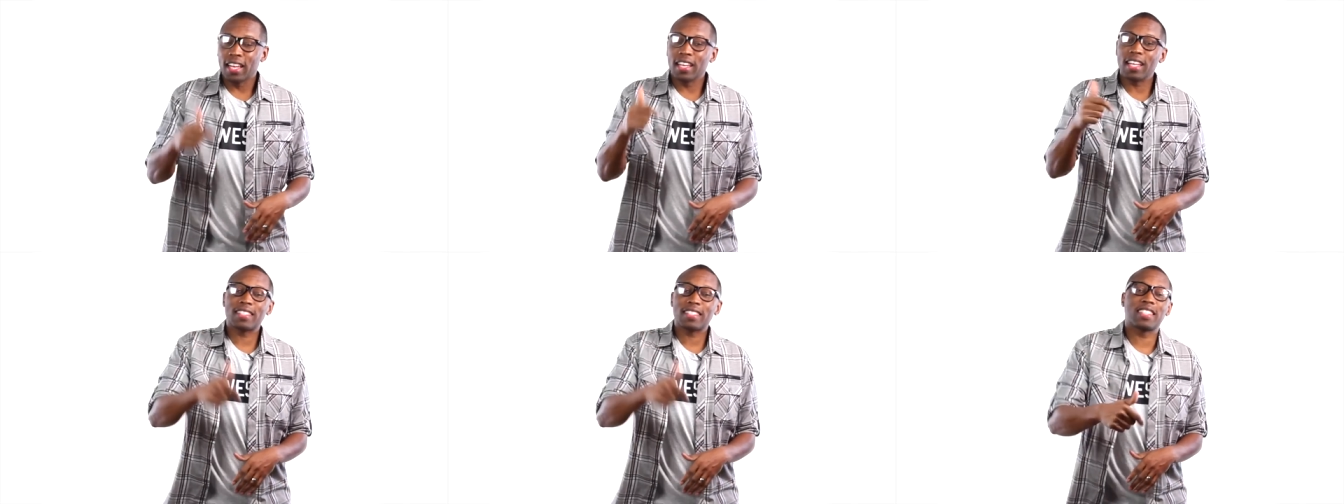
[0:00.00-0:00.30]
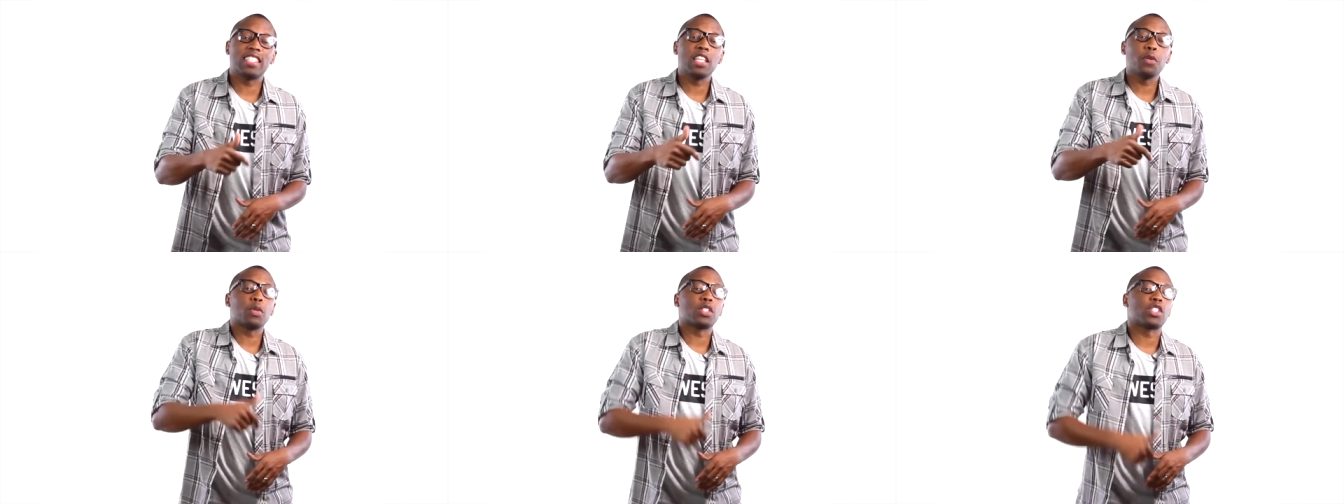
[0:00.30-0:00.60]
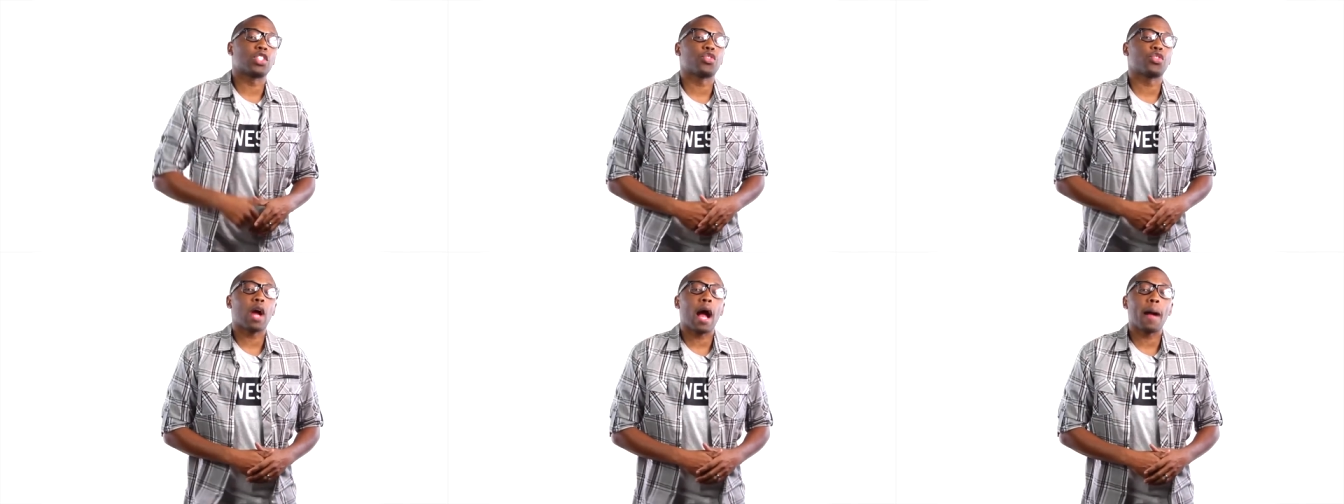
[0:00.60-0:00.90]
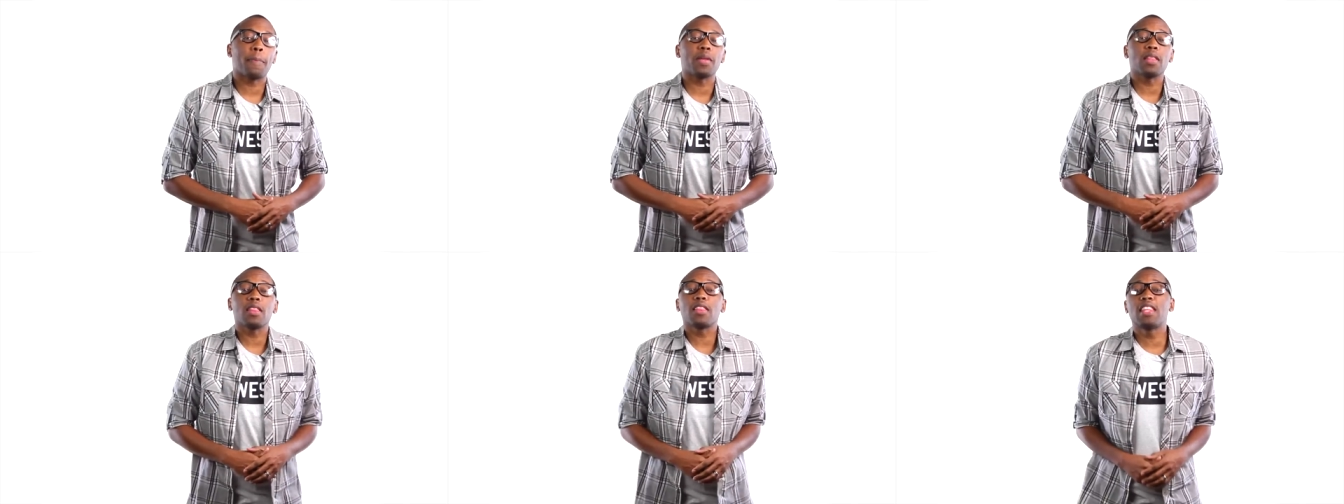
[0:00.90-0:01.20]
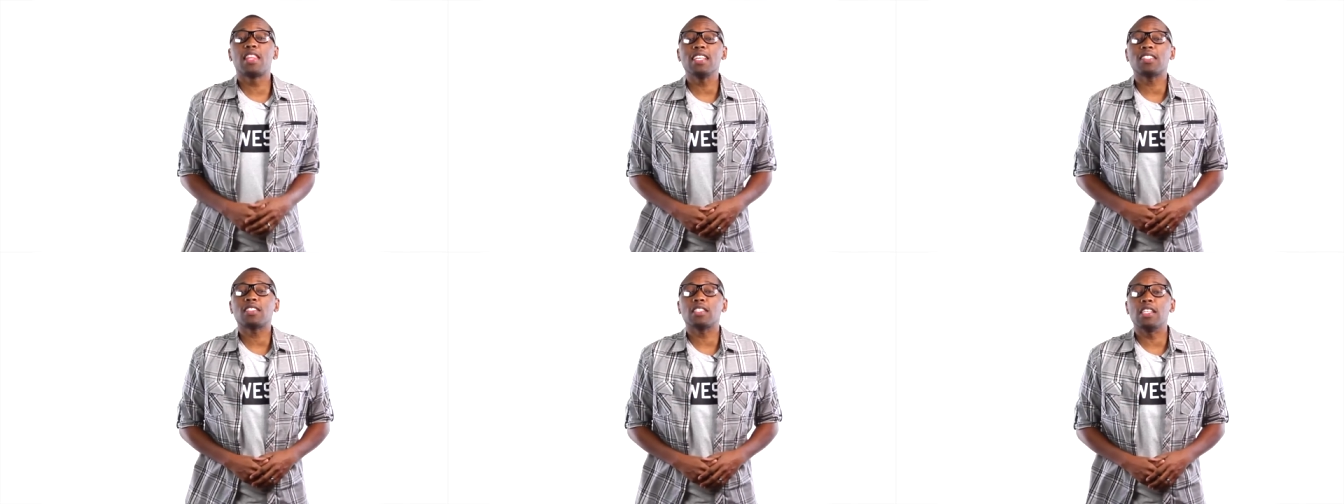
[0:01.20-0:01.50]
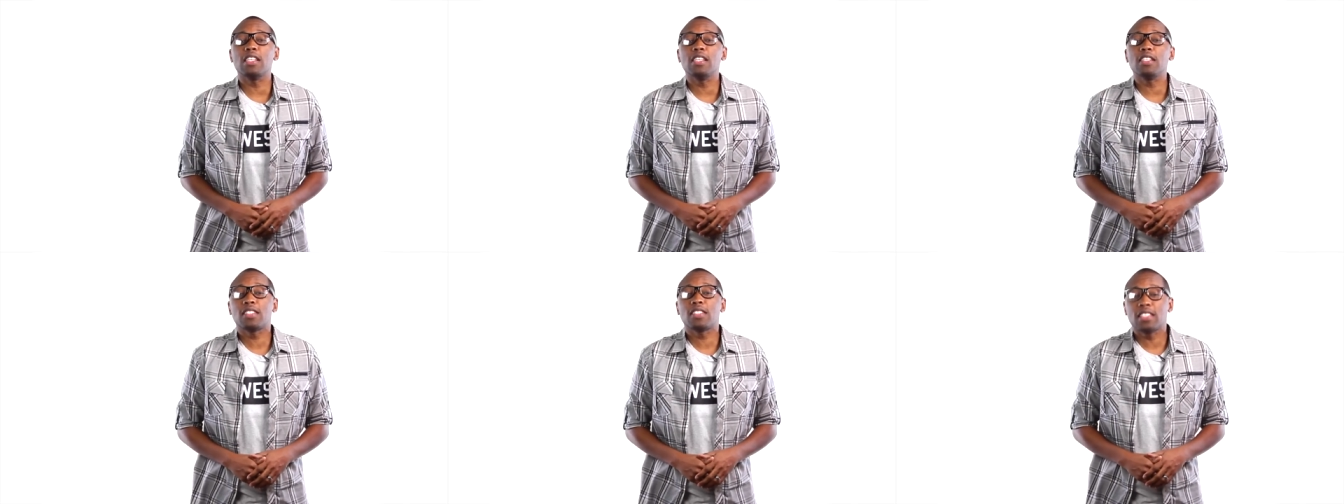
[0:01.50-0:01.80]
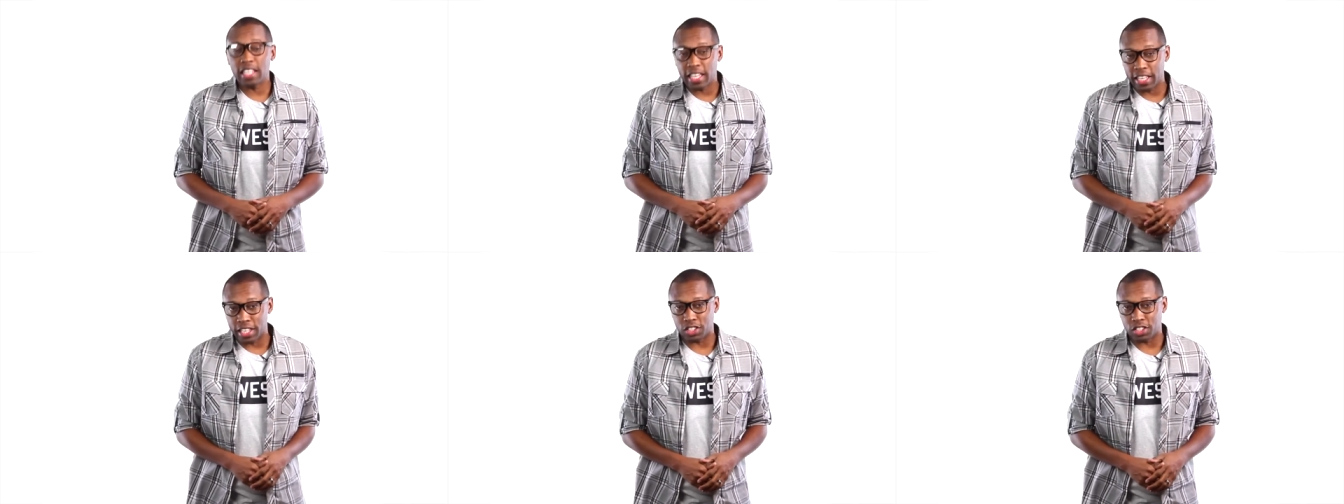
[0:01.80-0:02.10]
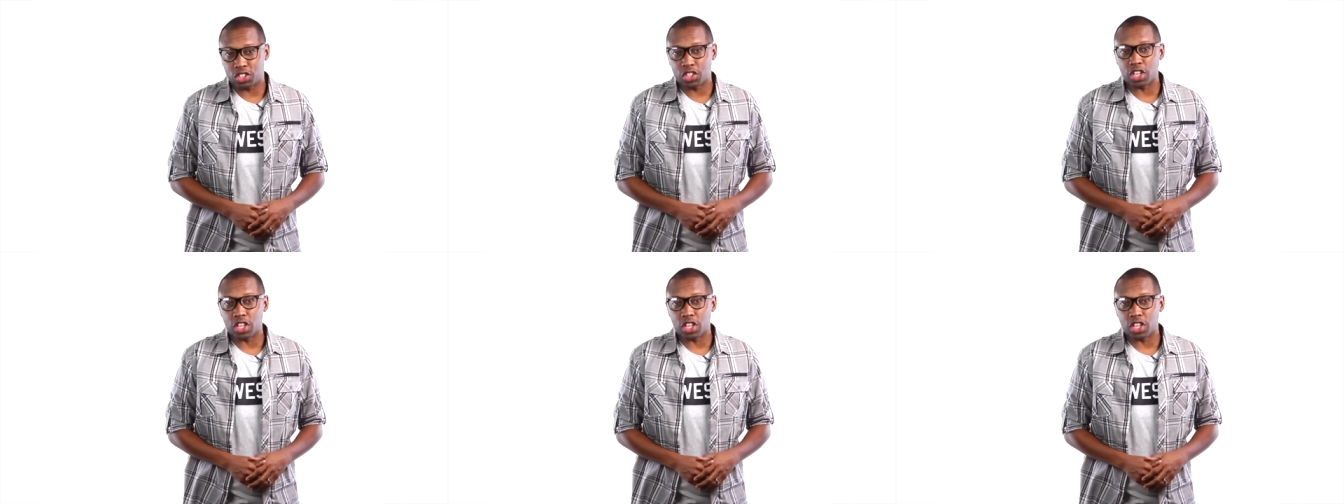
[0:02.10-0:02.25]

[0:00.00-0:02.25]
Let's see what's dropping. This is the Heat